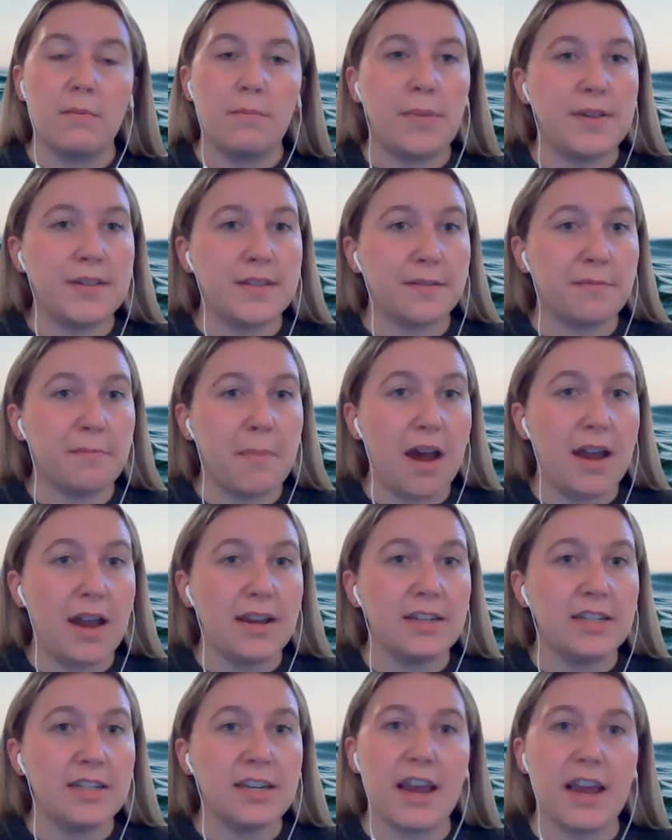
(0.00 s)
peace of
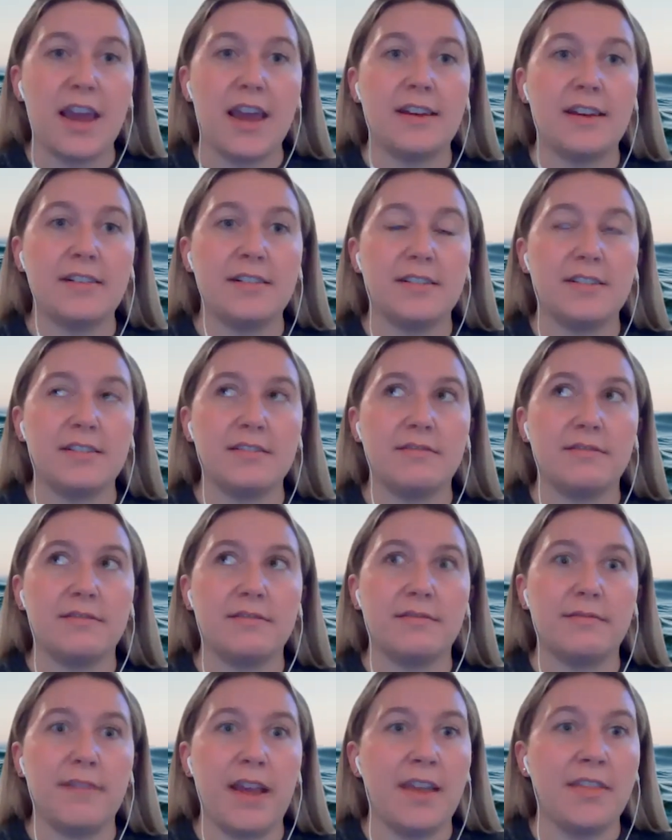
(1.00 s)
mind and
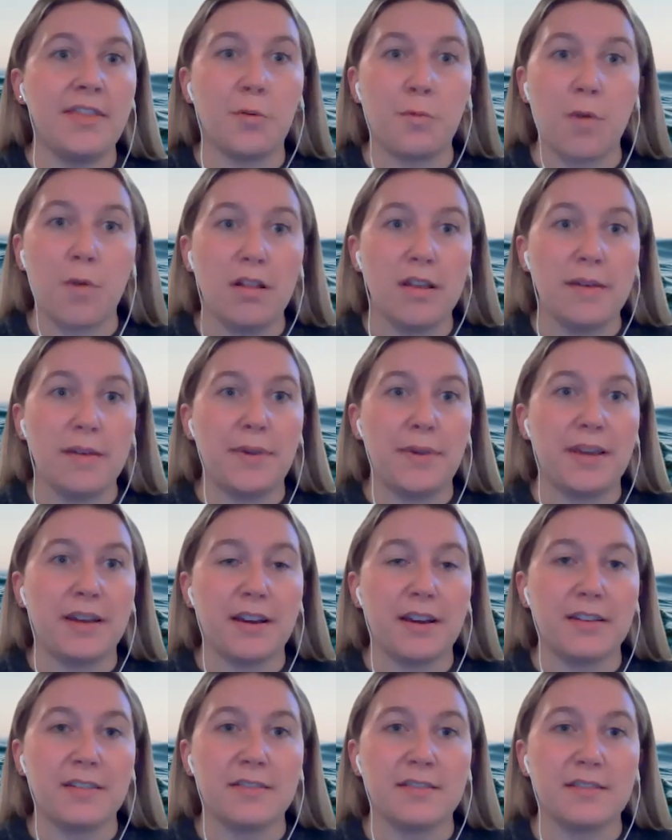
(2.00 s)
their wallet,
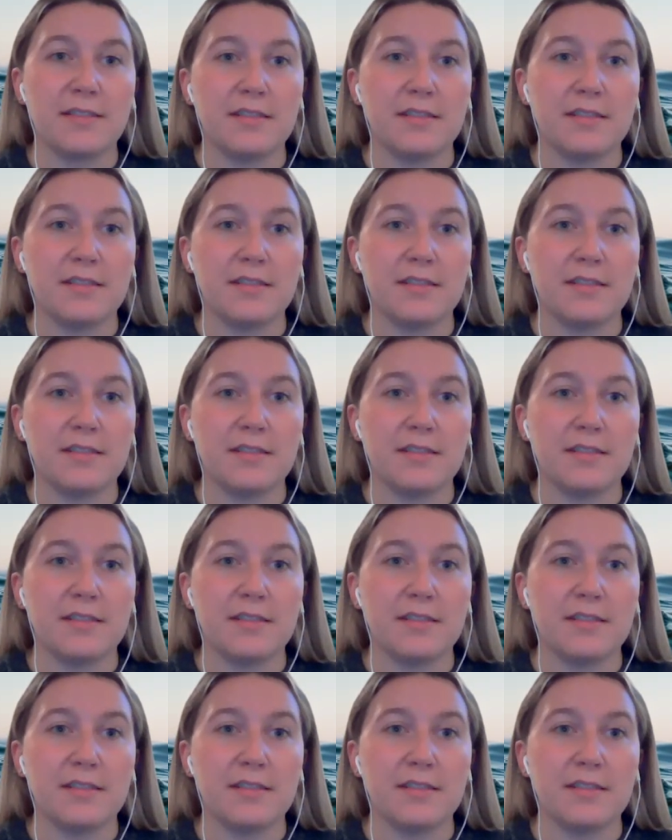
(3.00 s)
because